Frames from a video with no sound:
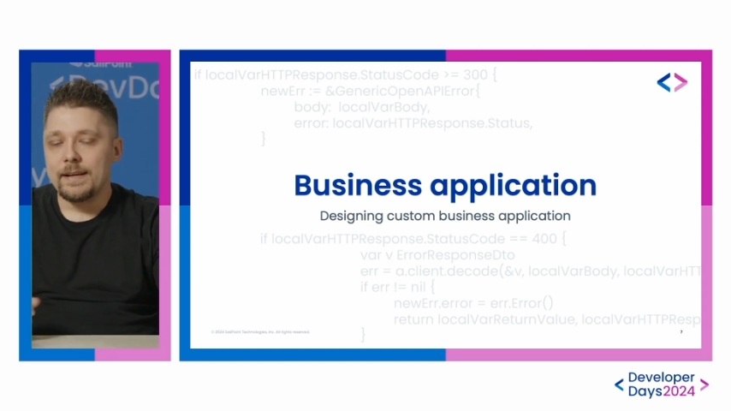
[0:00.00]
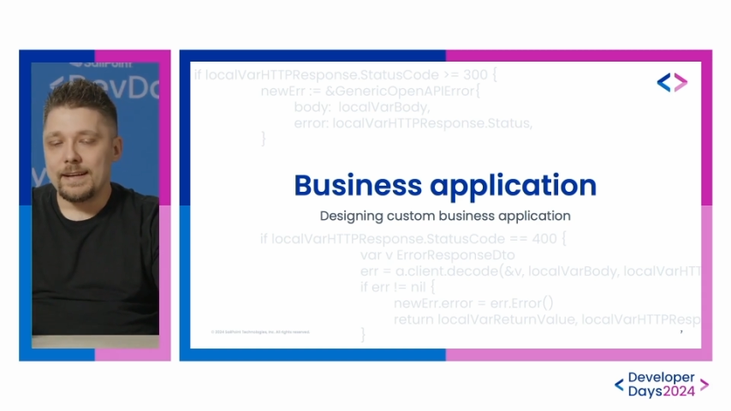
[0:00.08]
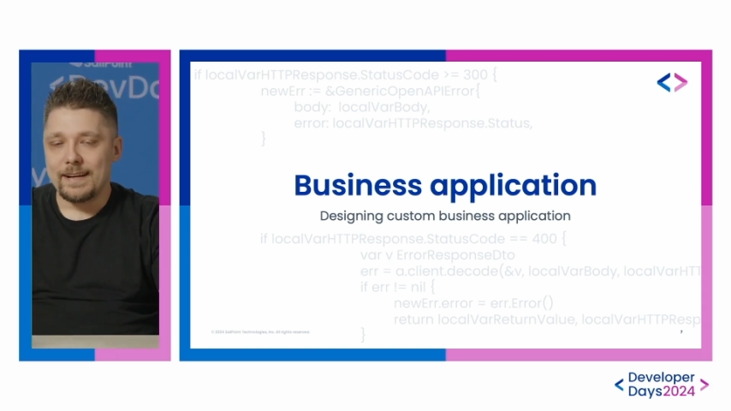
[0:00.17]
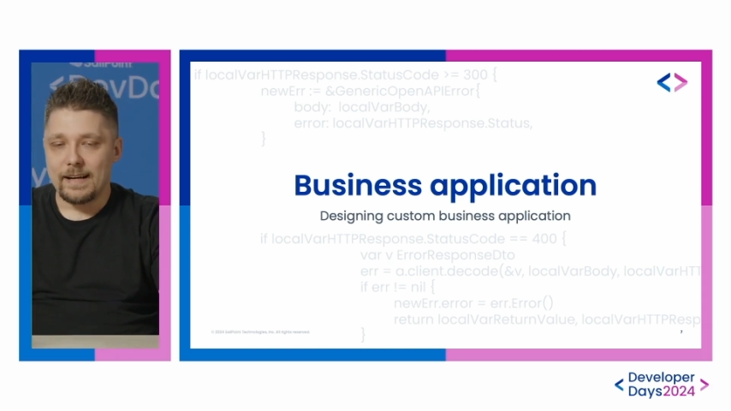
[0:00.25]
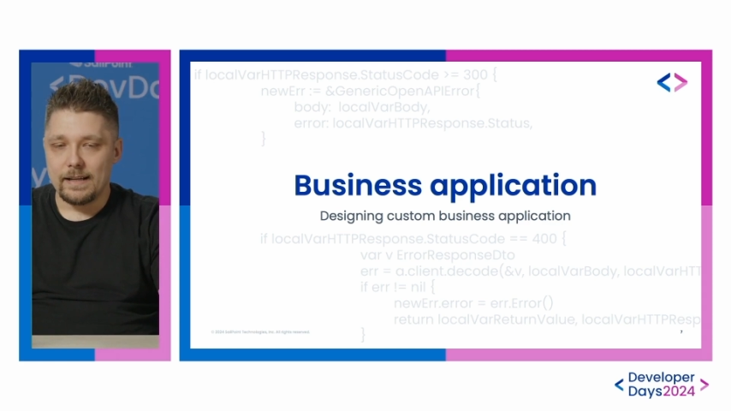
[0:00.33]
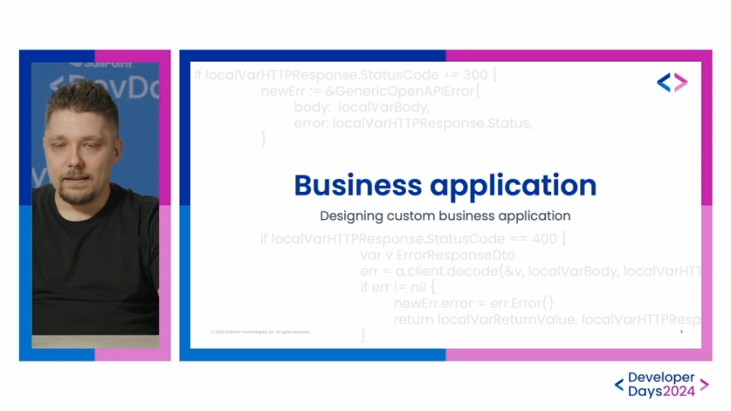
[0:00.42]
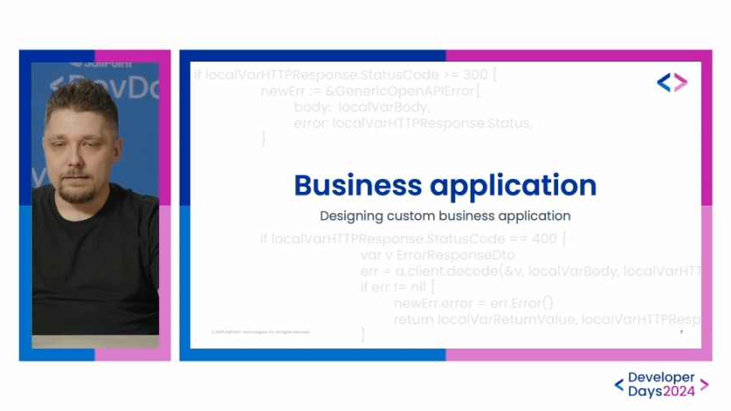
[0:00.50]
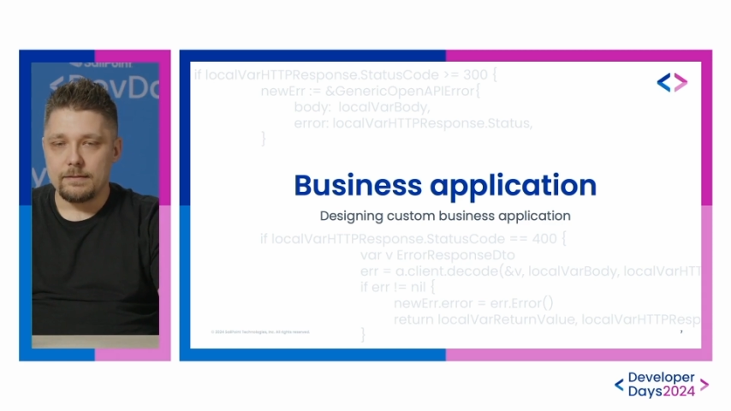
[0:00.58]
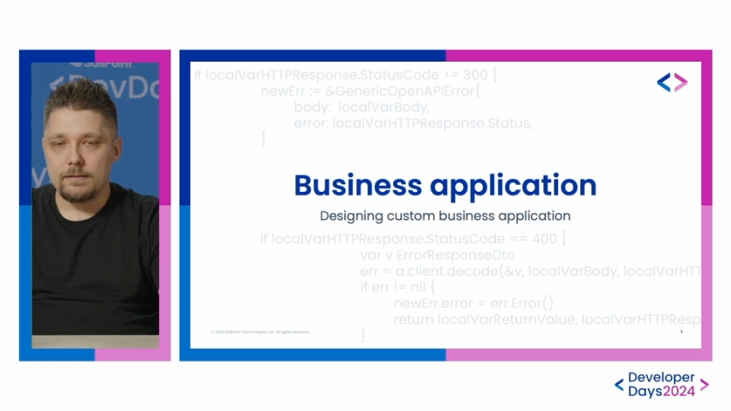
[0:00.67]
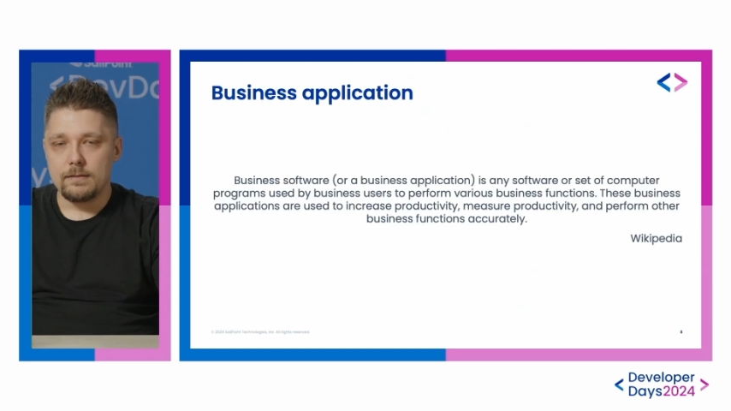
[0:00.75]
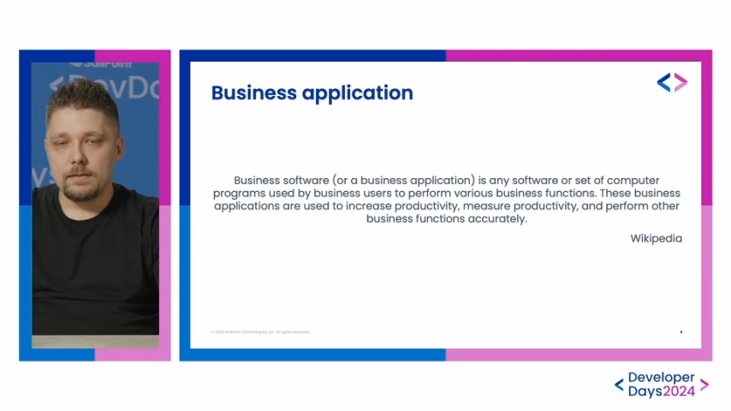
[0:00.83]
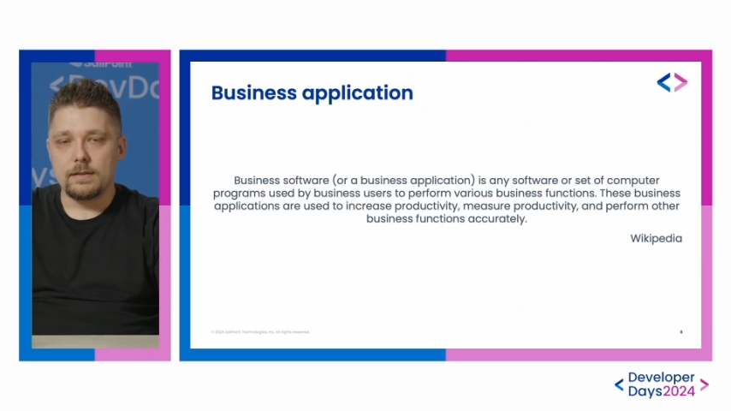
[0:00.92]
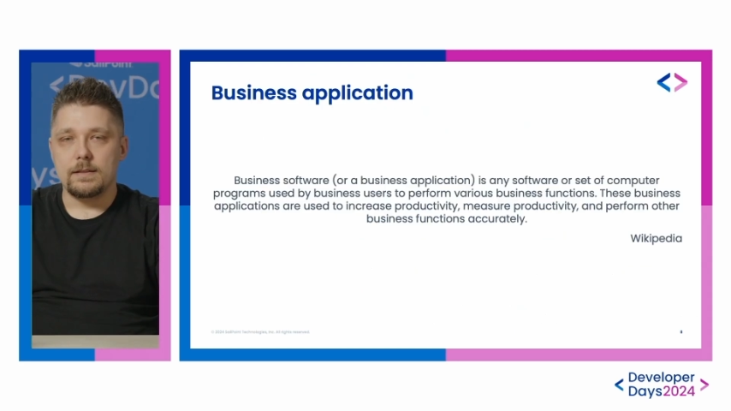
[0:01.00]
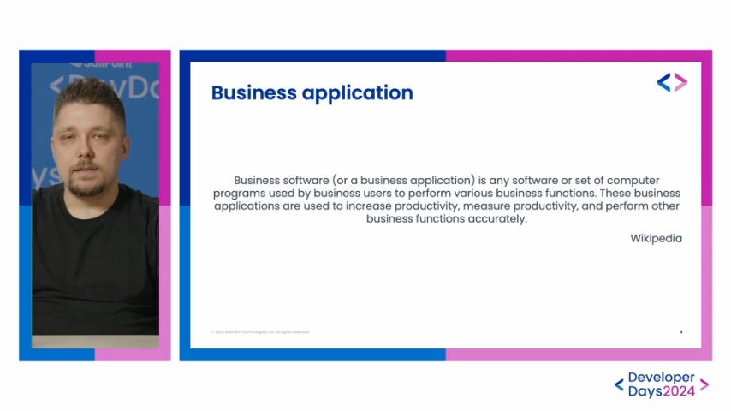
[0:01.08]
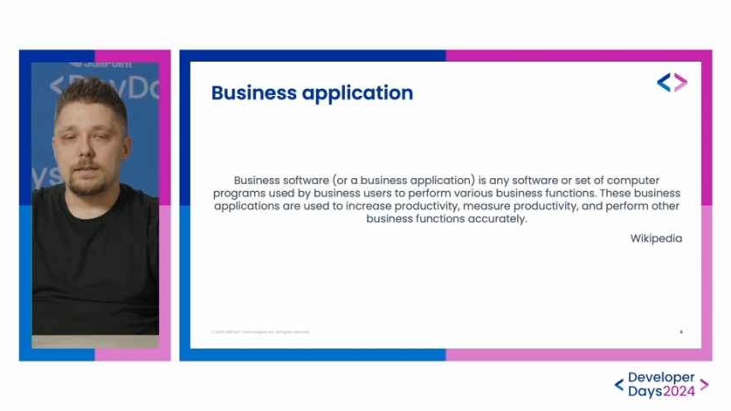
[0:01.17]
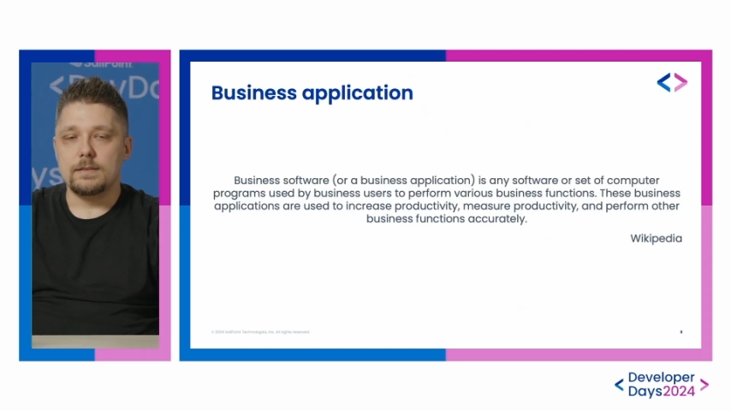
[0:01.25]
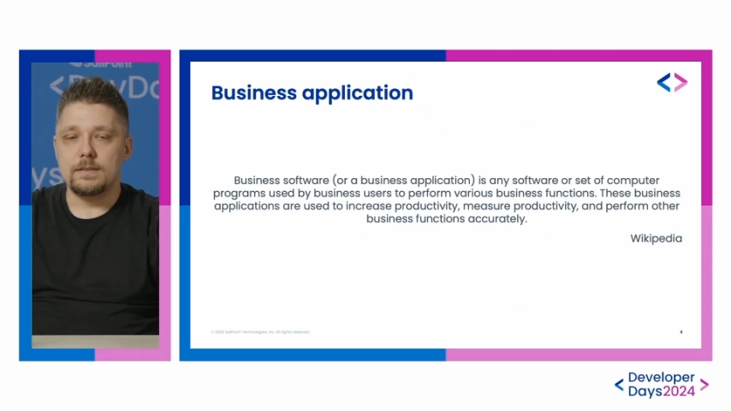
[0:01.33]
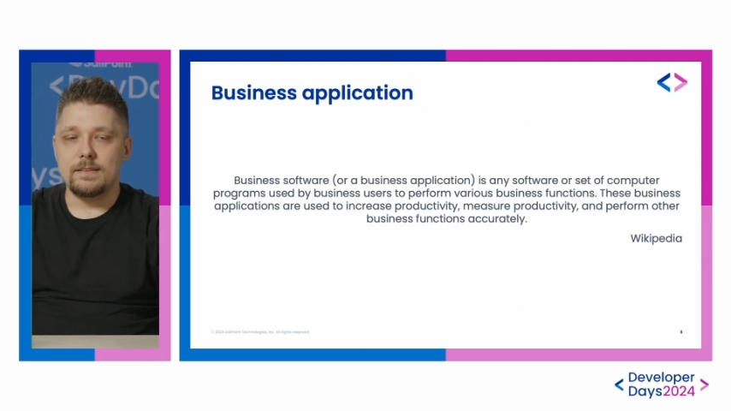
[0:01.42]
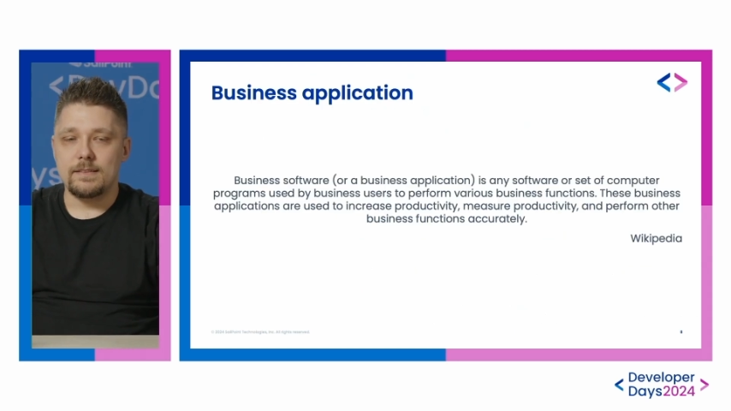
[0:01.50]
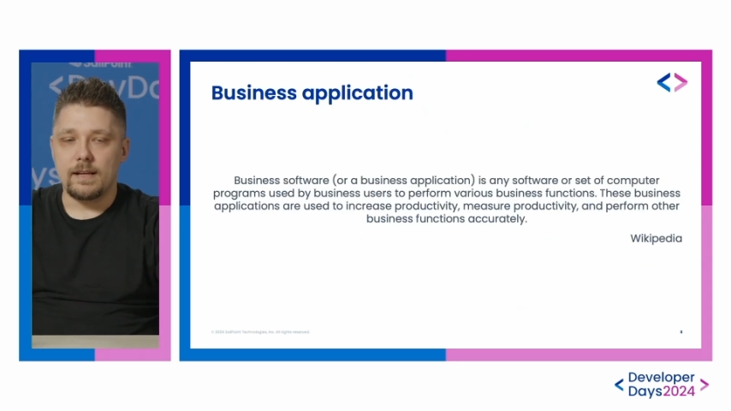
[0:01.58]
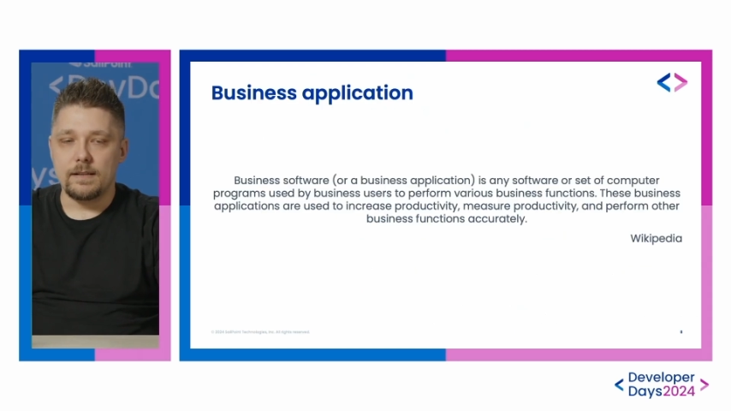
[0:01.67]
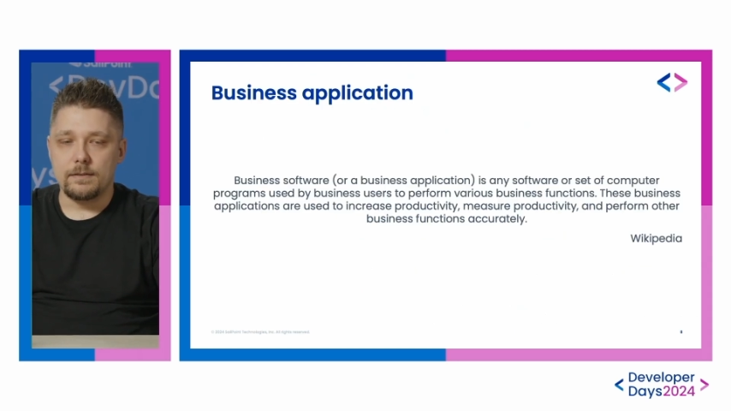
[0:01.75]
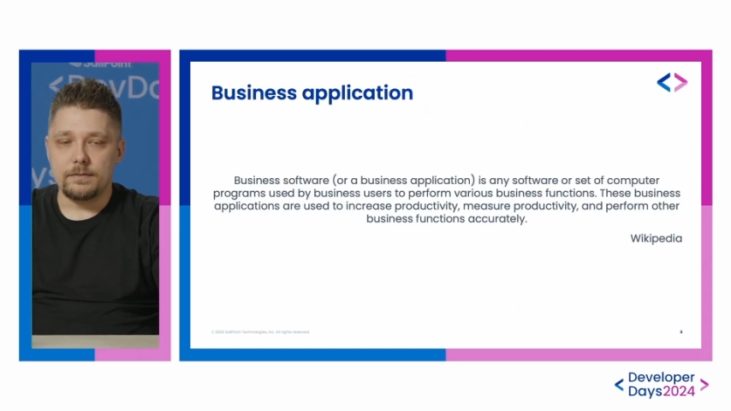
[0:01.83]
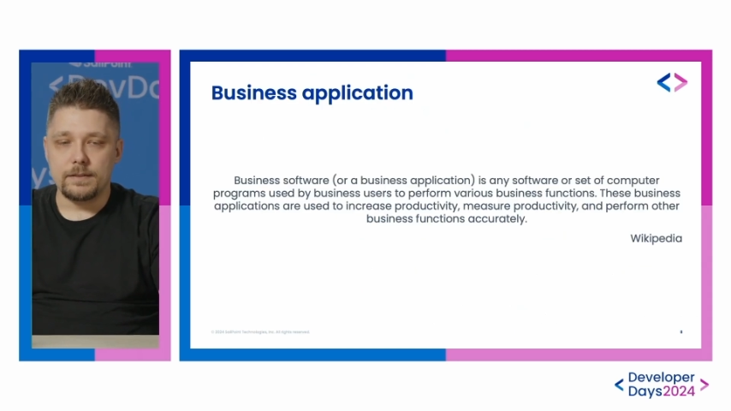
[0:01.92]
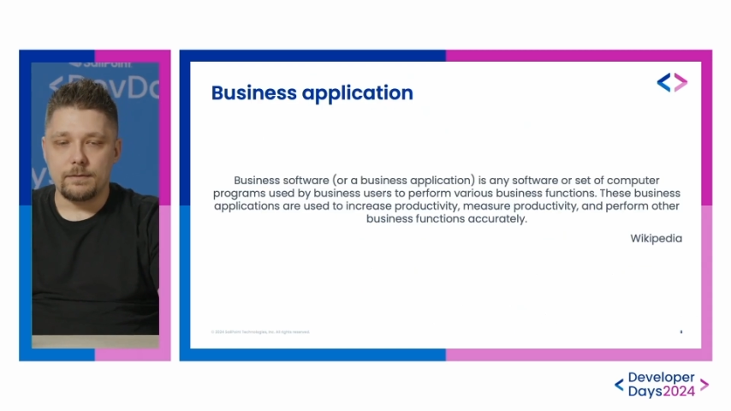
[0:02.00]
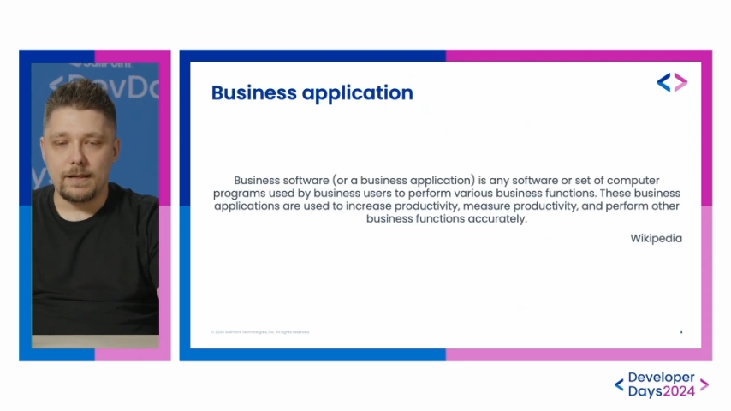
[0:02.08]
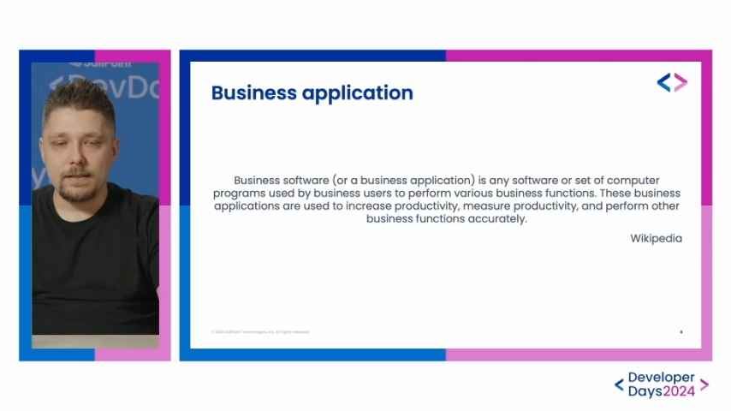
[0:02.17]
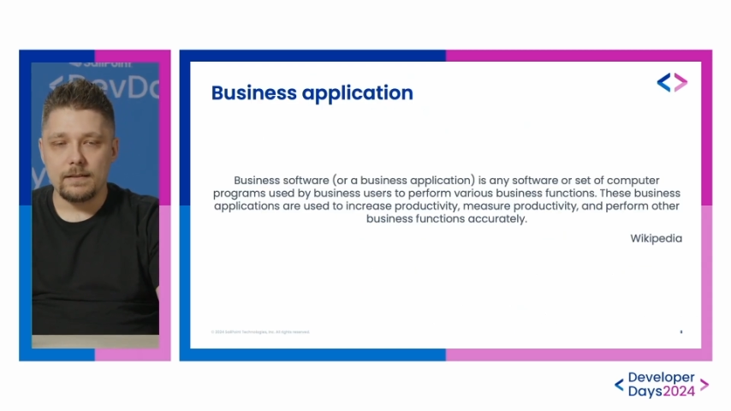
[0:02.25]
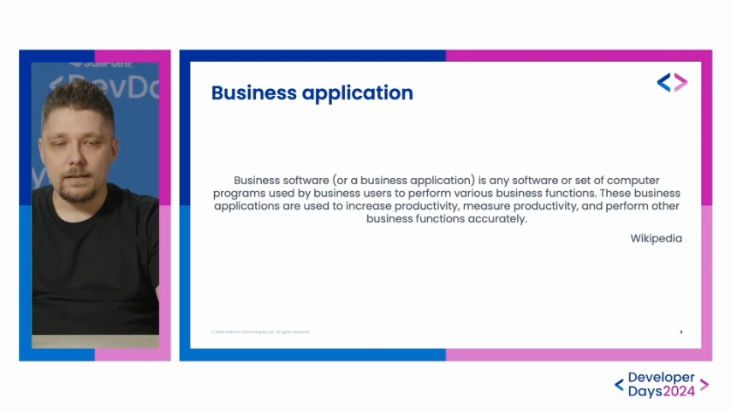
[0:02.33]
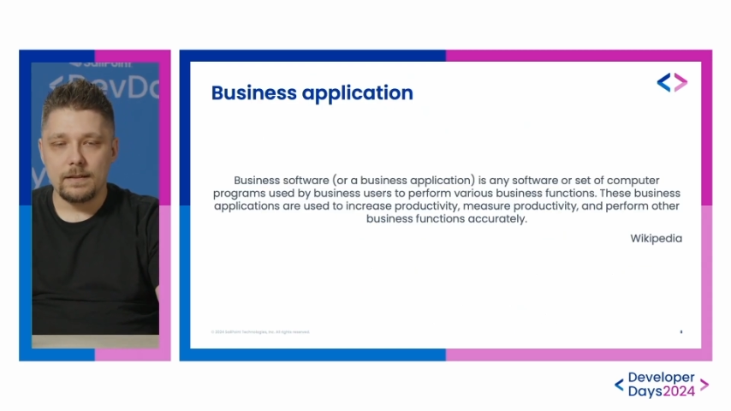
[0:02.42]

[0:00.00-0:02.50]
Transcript: high-level design of it, right?